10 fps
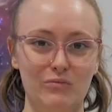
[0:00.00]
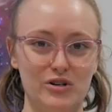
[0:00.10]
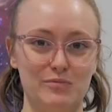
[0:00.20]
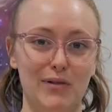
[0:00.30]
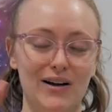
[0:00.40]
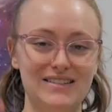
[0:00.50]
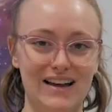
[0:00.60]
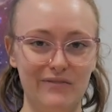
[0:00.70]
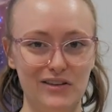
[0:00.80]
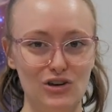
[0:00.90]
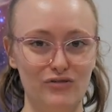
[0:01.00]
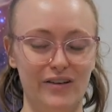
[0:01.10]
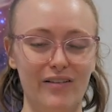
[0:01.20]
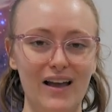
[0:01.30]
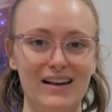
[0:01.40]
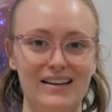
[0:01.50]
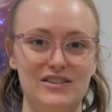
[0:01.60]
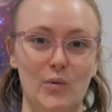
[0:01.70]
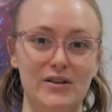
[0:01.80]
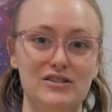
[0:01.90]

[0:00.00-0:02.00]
which blocks out the UV light, is going